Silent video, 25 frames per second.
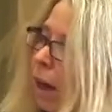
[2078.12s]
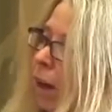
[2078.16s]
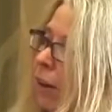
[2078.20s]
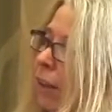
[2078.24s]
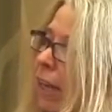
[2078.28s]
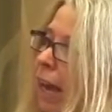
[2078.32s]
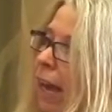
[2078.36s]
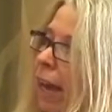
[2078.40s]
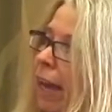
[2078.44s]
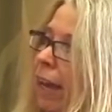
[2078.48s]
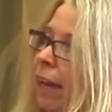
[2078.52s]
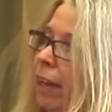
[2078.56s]

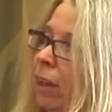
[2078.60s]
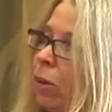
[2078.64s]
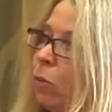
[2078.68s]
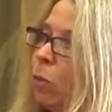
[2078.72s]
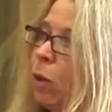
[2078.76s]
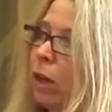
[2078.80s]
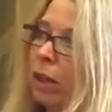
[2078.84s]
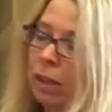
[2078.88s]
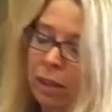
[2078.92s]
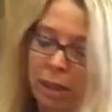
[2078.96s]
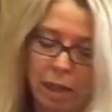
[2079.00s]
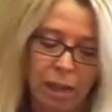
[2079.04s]
Okay,
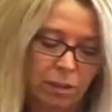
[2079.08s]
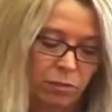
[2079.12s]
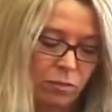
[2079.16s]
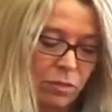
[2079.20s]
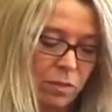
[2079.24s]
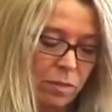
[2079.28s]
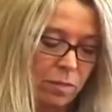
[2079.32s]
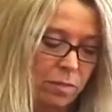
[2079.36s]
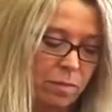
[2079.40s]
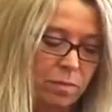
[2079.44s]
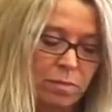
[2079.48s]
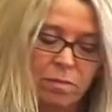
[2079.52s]
well,
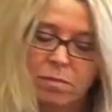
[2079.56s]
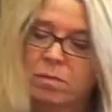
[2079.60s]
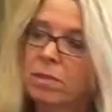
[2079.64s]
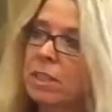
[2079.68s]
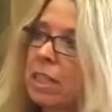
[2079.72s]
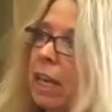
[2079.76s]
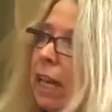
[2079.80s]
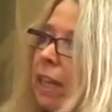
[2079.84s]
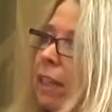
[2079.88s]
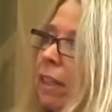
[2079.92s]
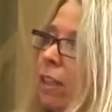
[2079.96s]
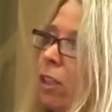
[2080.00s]

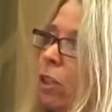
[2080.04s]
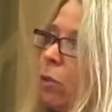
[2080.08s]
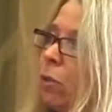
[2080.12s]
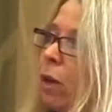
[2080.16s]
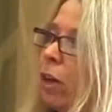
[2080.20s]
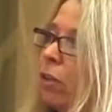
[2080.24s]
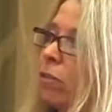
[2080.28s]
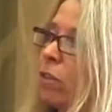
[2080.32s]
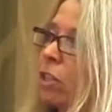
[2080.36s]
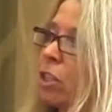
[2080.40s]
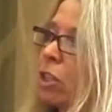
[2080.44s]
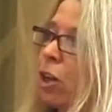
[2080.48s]
I've taken you
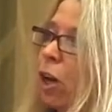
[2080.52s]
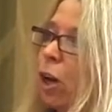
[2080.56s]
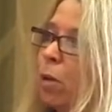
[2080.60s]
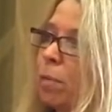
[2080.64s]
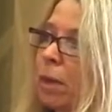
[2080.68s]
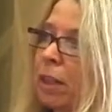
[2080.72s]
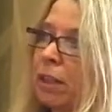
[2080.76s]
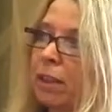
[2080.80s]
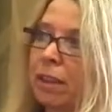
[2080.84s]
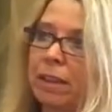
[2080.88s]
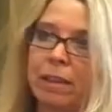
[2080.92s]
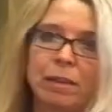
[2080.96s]
over
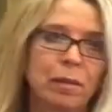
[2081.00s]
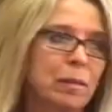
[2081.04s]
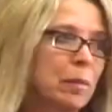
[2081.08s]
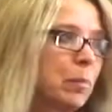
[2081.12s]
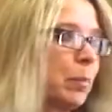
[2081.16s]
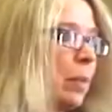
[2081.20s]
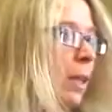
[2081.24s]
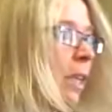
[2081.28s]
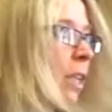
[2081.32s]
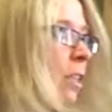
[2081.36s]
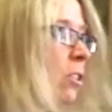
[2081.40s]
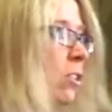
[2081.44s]
time, I think,
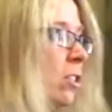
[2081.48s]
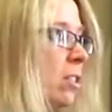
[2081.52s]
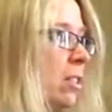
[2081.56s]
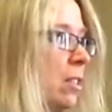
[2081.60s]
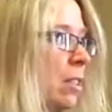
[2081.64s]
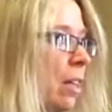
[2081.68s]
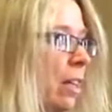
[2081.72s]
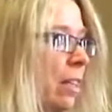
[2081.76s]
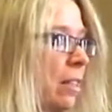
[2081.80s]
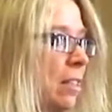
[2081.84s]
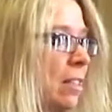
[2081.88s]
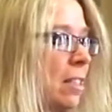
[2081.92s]
but I'd
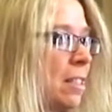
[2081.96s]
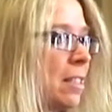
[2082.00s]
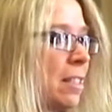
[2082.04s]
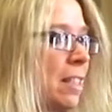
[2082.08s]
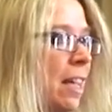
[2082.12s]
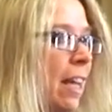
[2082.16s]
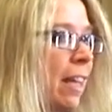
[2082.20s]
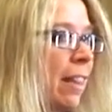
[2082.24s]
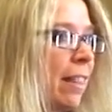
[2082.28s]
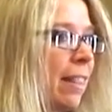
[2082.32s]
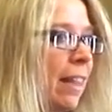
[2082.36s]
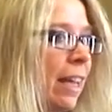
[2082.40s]
just like to
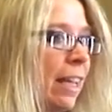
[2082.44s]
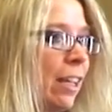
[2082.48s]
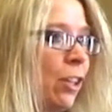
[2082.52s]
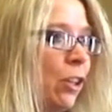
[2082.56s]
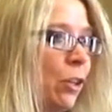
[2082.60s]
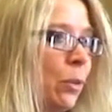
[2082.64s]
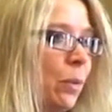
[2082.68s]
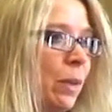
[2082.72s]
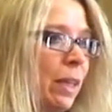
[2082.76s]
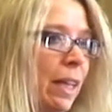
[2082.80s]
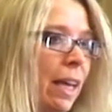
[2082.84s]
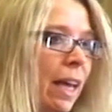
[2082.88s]
say
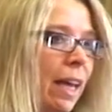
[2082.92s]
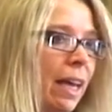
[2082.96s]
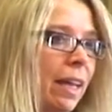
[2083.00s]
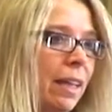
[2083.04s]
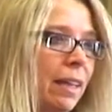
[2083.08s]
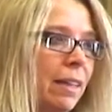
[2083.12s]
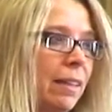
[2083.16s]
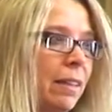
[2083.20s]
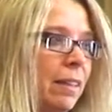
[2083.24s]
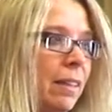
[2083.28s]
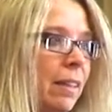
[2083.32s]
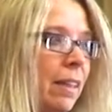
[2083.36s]
thank you
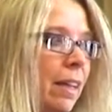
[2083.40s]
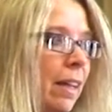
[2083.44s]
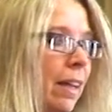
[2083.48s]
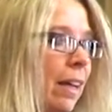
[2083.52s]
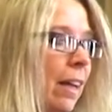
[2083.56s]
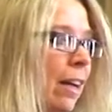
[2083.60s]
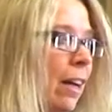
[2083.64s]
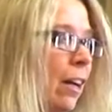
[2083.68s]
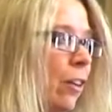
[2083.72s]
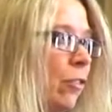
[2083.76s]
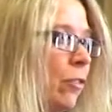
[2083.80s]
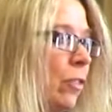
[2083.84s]
again
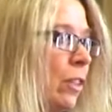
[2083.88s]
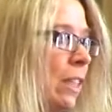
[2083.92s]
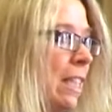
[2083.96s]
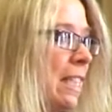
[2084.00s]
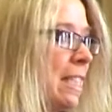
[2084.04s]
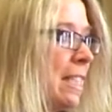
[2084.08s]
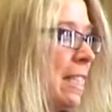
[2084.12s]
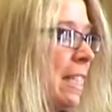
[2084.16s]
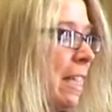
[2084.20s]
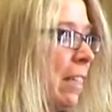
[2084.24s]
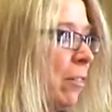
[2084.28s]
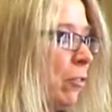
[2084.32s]
for
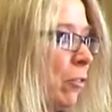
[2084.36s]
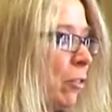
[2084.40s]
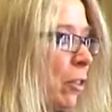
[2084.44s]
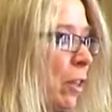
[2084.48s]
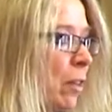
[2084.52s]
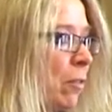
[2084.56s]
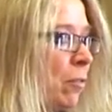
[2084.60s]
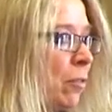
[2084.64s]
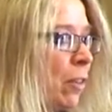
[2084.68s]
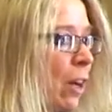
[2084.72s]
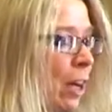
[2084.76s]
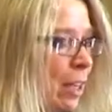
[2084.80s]
listening,
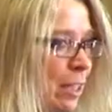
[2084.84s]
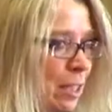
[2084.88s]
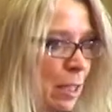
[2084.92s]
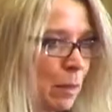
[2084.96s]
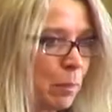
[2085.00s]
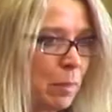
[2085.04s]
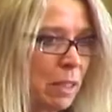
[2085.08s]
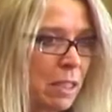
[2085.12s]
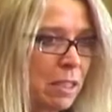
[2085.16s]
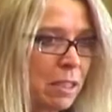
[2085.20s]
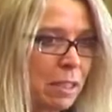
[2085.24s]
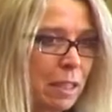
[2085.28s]
for
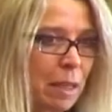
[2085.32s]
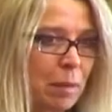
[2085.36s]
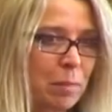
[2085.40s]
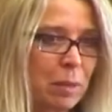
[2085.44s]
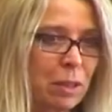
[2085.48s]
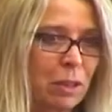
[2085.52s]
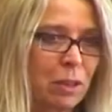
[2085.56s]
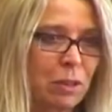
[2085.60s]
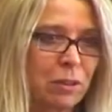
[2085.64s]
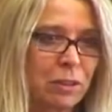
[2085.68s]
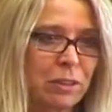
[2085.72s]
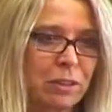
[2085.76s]
inviting me to come
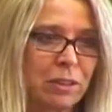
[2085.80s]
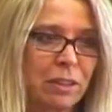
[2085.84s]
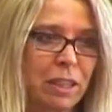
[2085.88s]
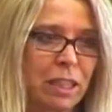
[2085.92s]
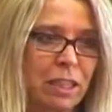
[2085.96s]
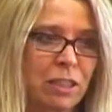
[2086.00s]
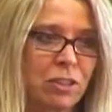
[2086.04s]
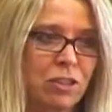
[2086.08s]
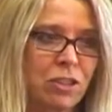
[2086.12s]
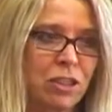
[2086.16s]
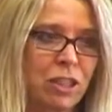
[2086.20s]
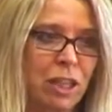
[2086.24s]
along
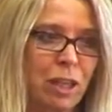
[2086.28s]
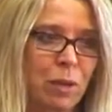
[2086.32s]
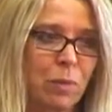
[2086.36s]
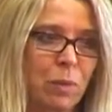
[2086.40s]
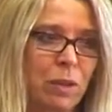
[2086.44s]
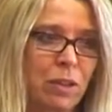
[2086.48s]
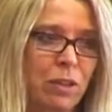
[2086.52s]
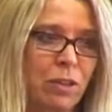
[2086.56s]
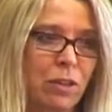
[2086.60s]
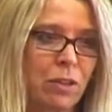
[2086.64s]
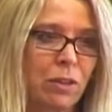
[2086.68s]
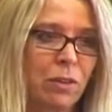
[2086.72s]
and share
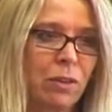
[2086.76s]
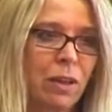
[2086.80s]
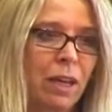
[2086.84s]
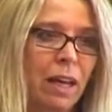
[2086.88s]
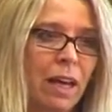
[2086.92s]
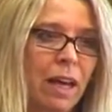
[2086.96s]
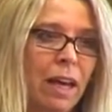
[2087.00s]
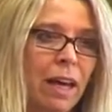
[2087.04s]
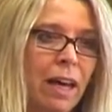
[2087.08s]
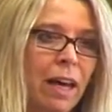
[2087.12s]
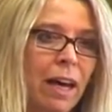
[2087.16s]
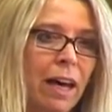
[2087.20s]
with you.
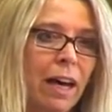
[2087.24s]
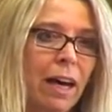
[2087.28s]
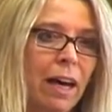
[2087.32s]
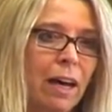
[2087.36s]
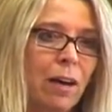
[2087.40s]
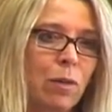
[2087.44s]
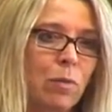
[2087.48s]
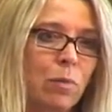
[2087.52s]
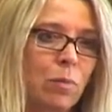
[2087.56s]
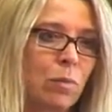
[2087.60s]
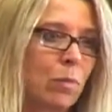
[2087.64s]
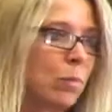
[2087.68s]

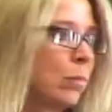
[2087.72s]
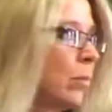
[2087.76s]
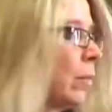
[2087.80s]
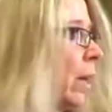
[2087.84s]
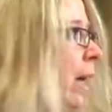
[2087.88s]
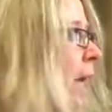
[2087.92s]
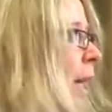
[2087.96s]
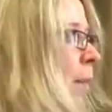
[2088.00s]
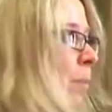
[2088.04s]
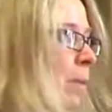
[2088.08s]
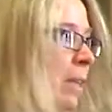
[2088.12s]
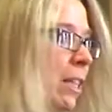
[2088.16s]

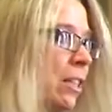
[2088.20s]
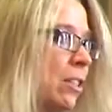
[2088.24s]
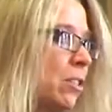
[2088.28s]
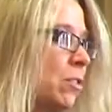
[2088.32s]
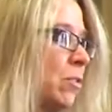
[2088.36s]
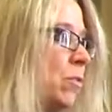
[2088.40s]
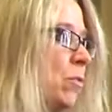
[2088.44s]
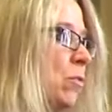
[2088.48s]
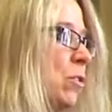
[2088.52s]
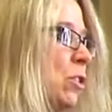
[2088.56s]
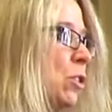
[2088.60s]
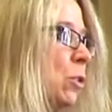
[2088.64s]
Happy
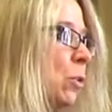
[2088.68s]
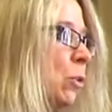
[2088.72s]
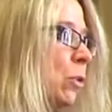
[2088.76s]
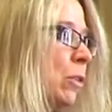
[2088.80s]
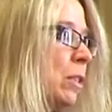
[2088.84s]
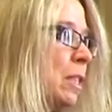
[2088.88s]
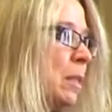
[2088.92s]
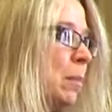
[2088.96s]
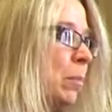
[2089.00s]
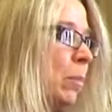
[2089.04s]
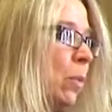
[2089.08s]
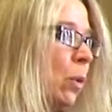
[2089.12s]
to
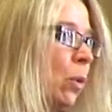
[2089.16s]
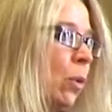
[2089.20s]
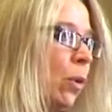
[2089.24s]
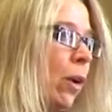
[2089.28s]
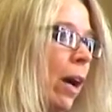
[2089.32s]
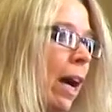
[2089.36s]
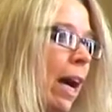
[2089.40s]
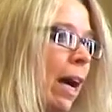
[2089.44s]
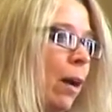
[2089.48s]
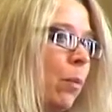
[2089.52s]
talk some more.